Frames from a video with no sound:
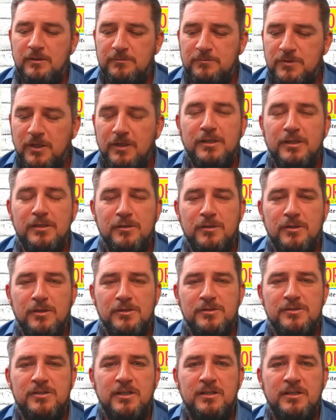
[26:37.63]
Tony Da
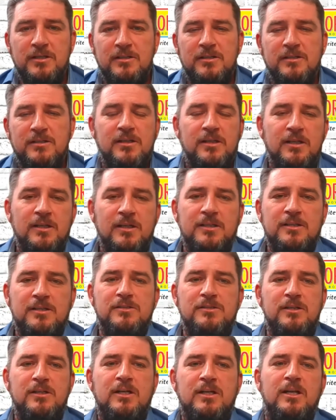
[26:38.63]
Costa at Liquor
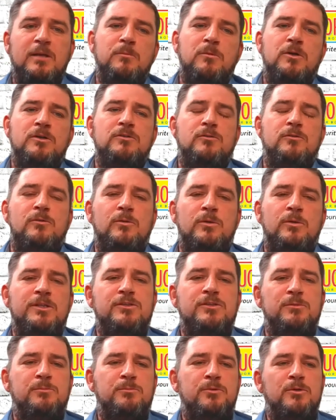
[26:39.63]
City Claremont,
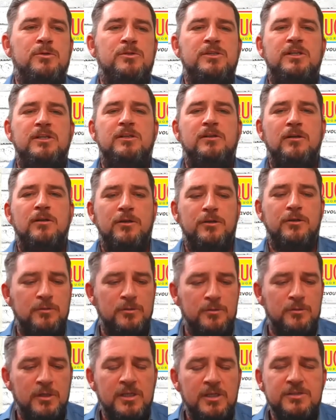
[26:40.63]
always supporting the
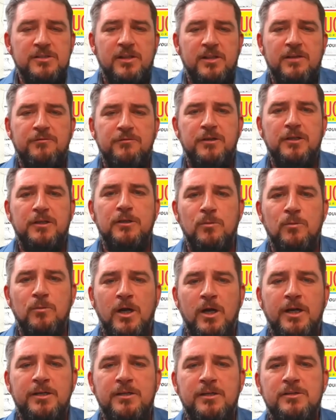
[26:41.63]
local South African
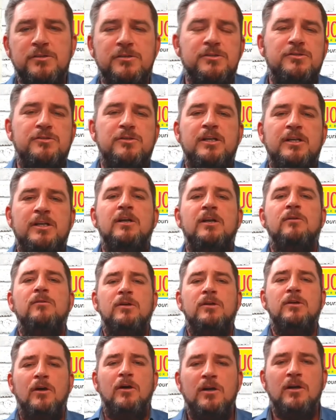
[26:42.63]
wine industry,
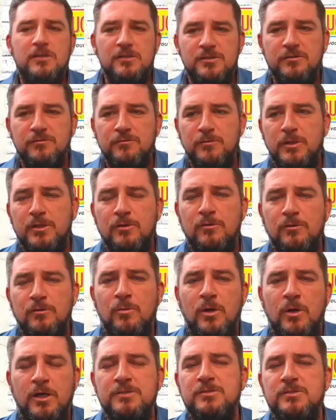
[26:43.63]
regardless of whether your
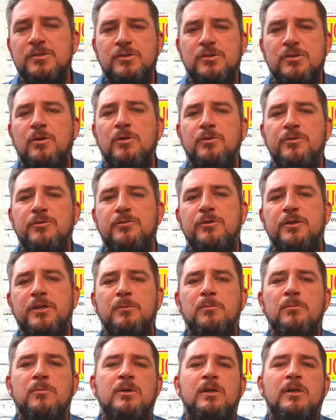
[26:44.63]
wines are sold through
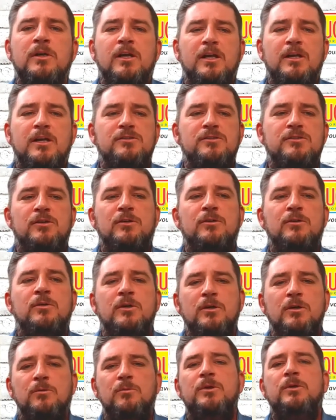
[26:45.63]
him. And so
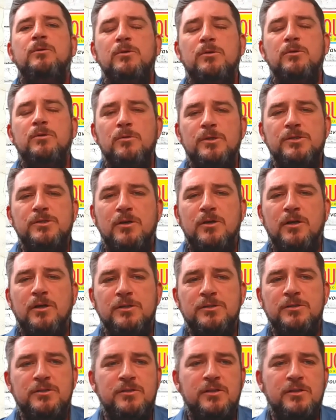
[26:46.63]
we would always
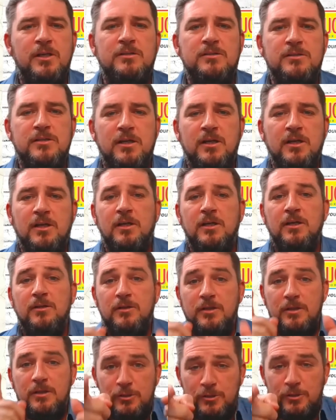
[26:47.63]
ask that that
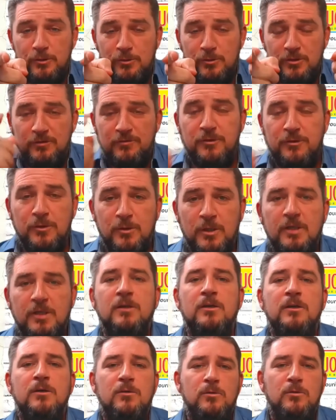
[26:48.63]
you, the viewer,
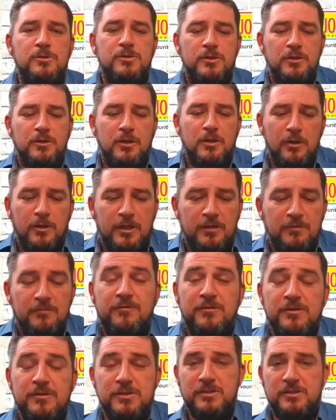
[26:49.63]
also go and
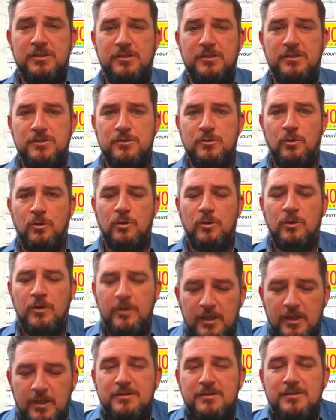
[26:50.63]
visit his store
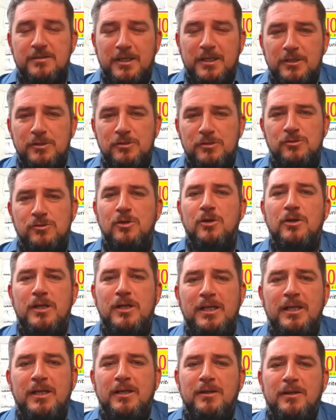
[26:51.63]
and take a
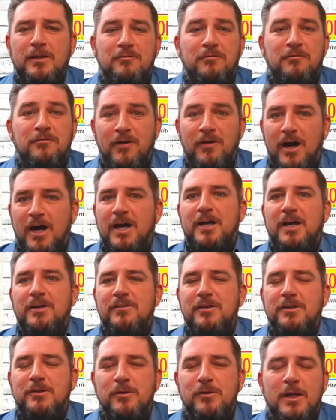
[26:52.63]
journey via
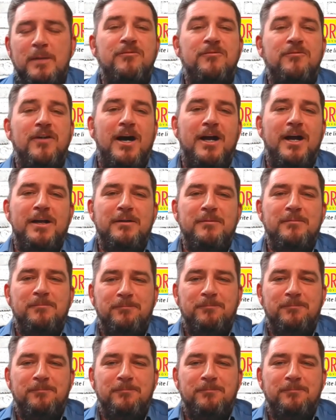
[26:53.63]
the Grapevine.